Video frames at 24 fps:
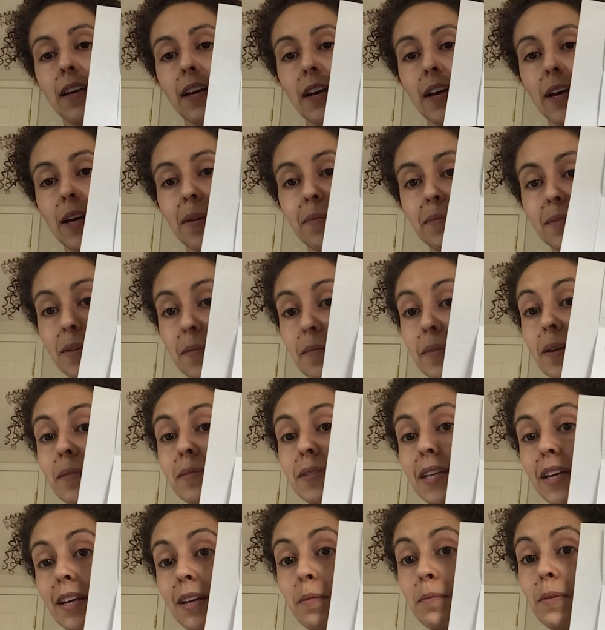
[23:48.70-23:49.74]
Sometimes
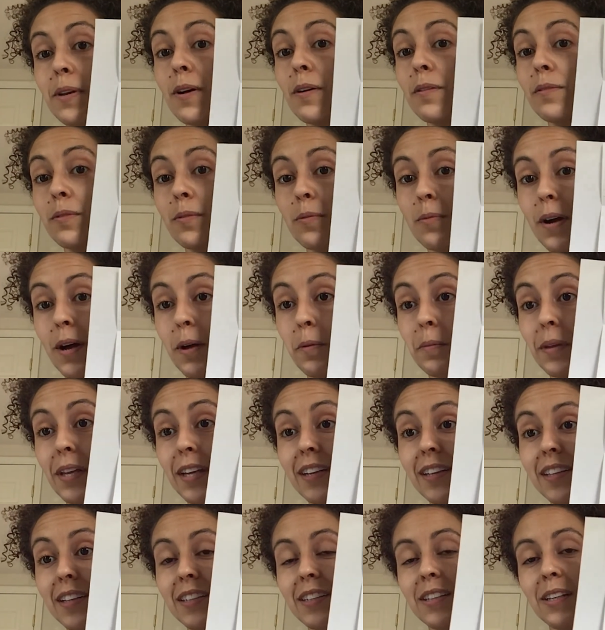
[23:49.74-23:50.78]
that can be
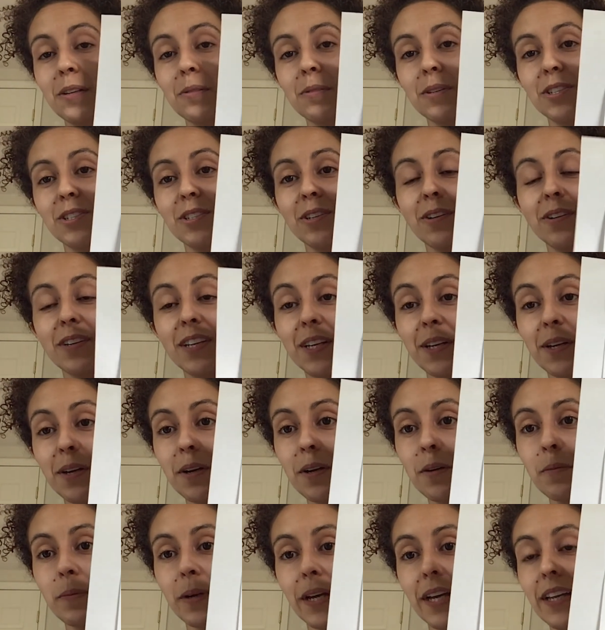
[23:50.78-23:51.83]
overwhelming, like we showed
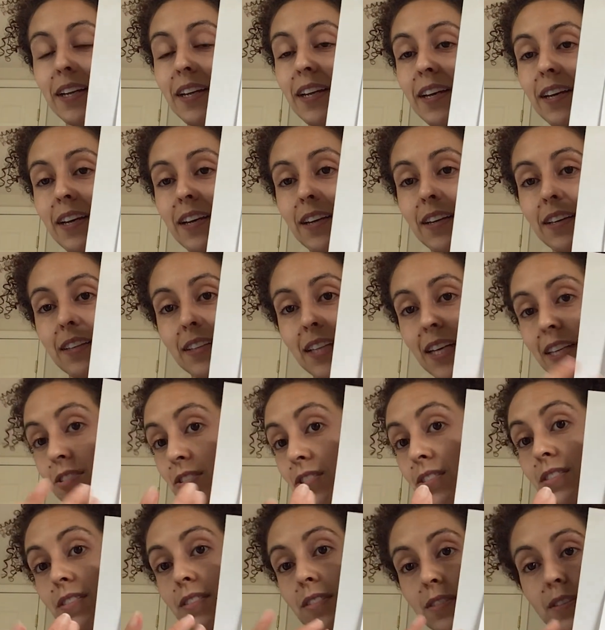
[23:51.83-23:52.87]
here, but
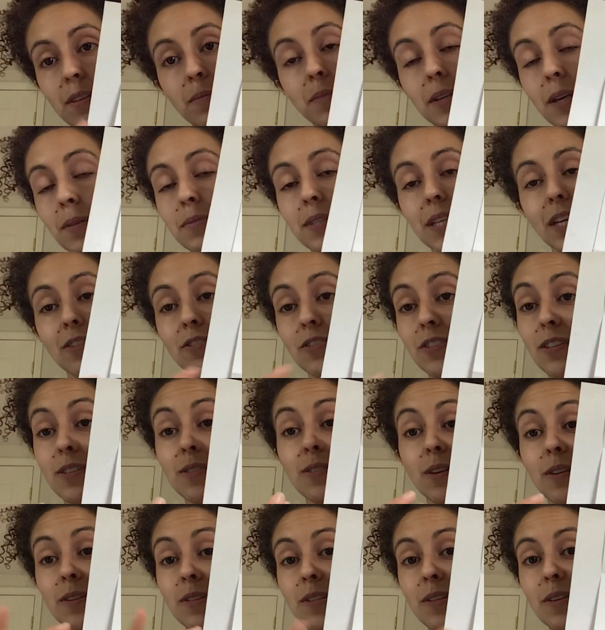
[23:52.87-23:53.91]
sometimes that's just
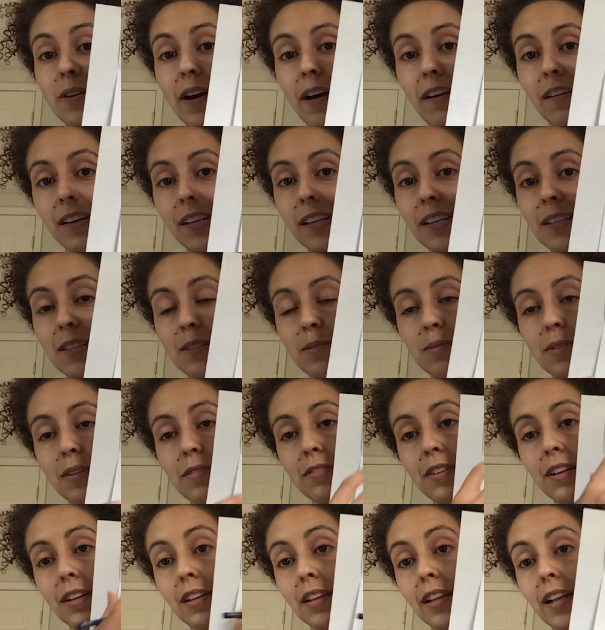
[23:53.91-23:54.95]
also how it is. We
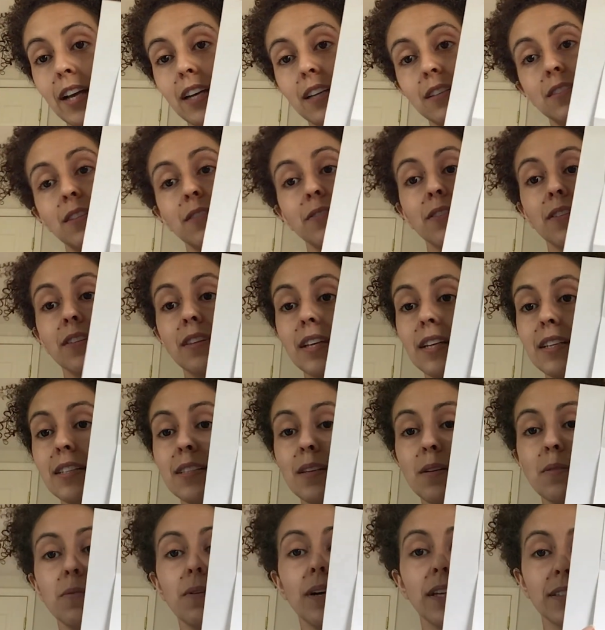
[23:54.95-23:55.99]
feel a lot of different things
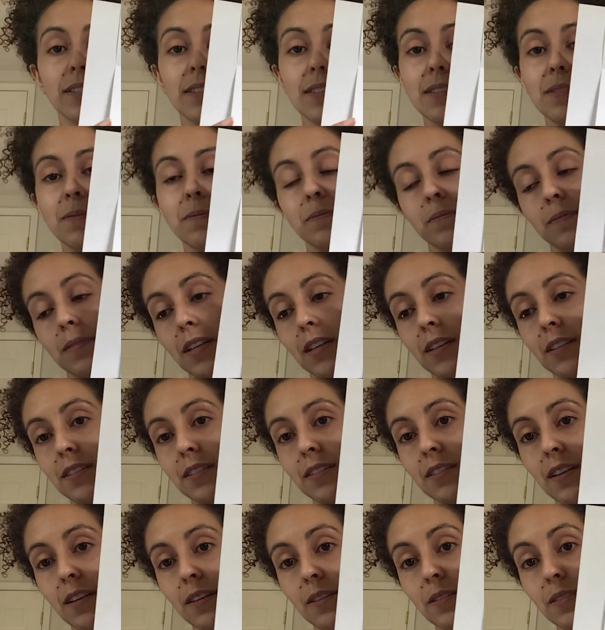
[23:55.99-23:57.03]
at once.
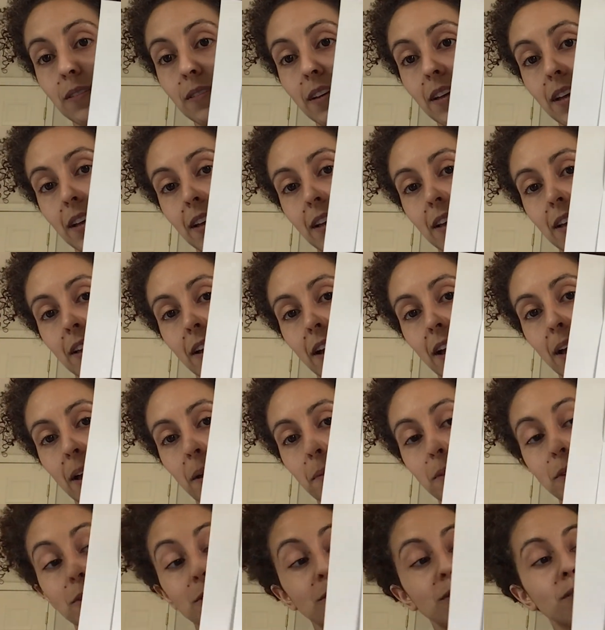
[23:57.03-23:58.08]
So
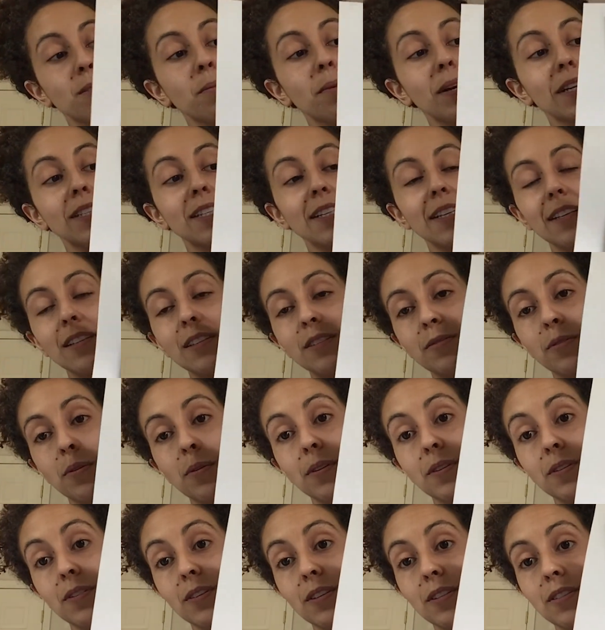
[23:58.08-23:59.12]
those are some ideas for
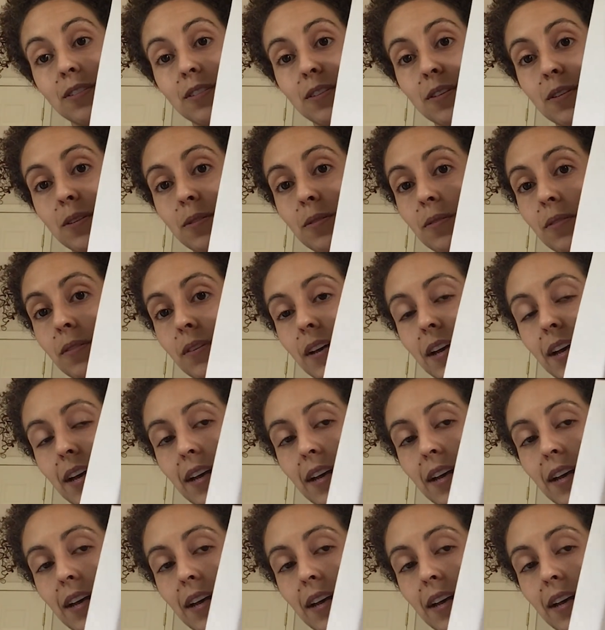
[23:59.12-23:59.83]
what you can do